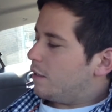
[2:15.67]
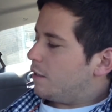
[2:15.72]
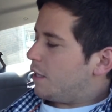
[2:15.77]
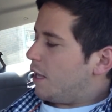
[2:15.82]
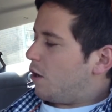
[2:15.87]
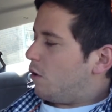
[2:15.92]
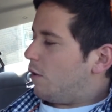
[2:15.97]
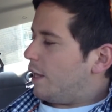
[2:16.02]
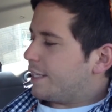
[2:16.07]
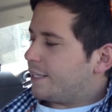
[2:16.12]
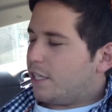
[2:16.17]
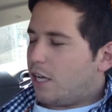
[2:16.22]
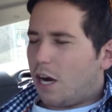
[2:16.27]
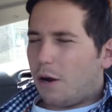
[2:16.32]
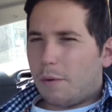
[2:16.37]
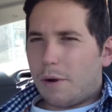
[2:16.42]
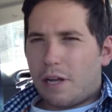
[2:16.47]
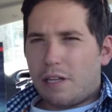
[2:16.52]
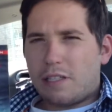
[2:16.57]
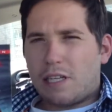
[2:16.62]
I don't like the
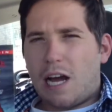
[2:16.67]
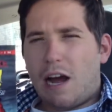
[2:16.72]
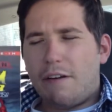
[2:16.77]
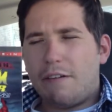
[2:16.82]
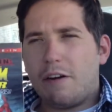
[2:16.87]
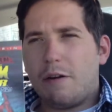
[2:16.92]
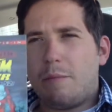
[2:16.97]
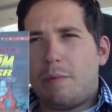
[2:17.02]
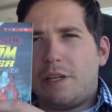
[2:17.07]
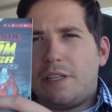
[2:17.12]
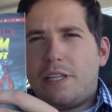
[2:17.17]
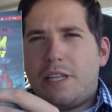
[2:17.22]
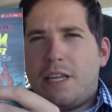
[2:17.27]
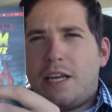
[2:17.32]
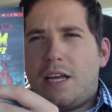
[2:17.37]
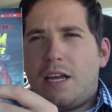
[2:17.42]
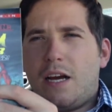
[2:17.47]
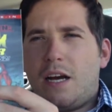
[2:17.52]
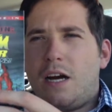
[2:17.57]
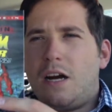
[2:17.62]
artwork on the cover, but
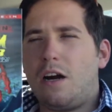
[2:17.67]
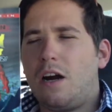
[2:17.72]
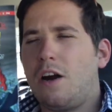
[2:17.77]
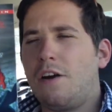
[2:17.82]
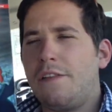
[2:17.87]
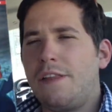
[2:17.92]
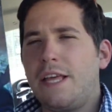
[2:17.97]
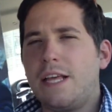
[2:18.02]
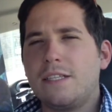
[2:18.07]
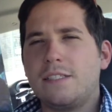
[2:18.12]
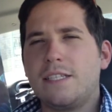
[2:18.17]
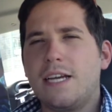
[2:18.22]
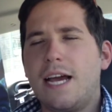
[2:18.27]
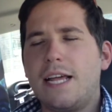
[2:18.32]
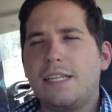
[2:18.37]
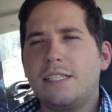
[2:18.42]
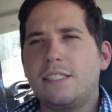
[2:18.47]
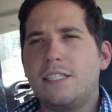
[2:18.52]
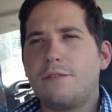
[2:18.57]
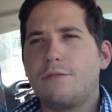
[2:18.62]
the uh, art on the
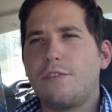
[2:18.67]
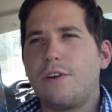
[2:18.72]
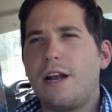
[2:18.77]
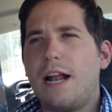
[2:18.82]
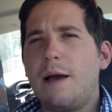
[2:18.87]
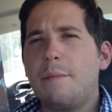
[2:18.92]
inside is different.